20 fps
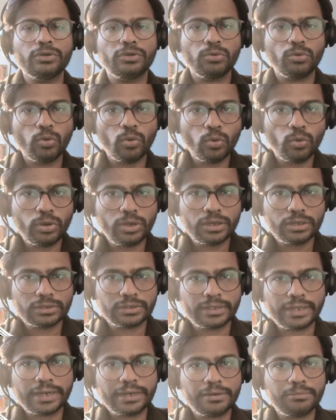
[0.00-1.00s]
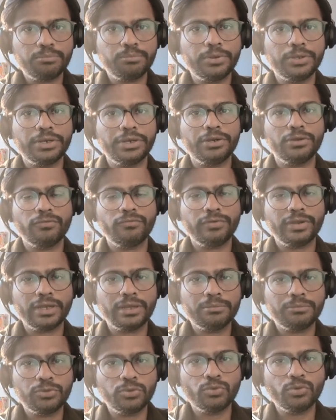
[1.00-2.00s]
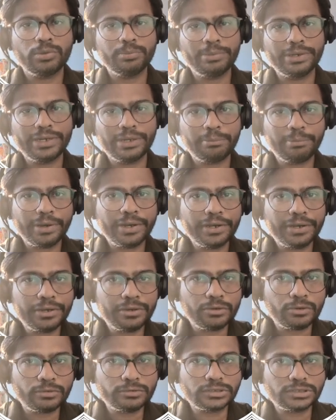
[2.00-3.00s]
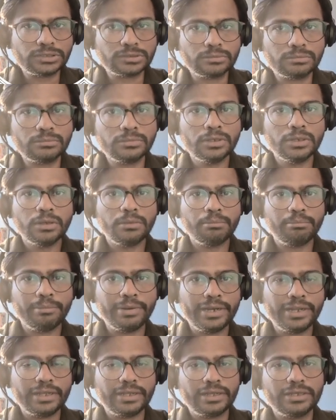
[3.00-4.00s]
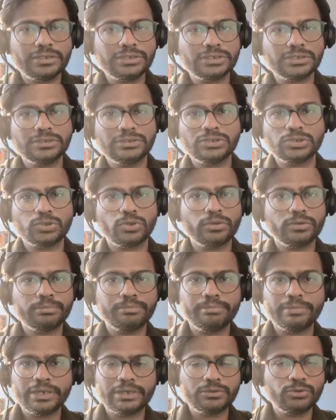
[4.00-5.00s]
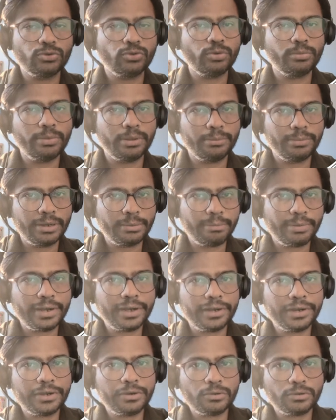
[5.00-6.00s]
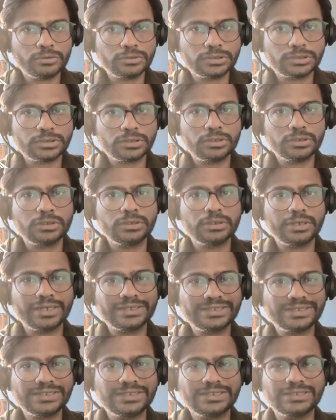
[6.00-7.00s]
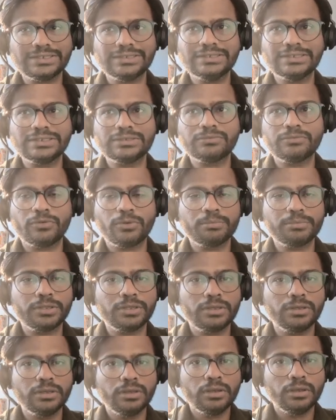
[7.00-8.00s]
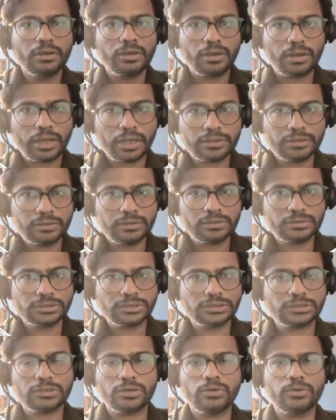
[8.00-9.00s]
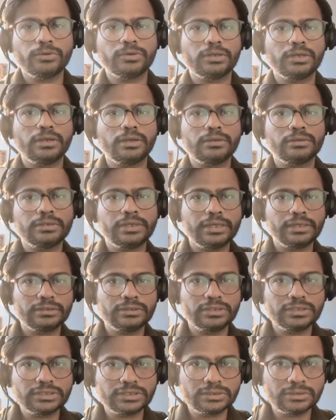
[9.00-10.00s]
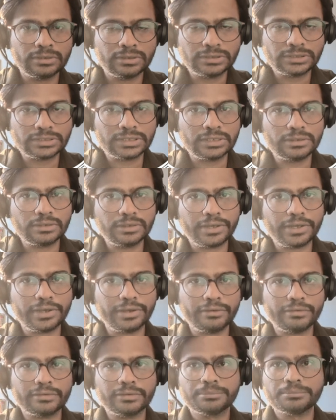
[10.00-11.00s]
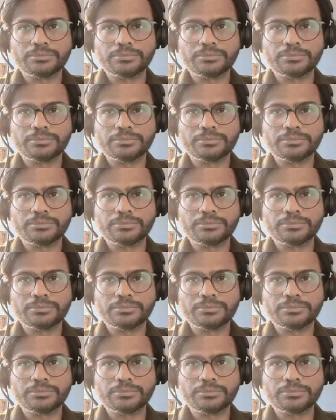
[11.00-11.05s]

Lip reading: are old, that period of time you will be dependent on some medications, or you will be dependent on certain assistance from the others, or like this nursing care.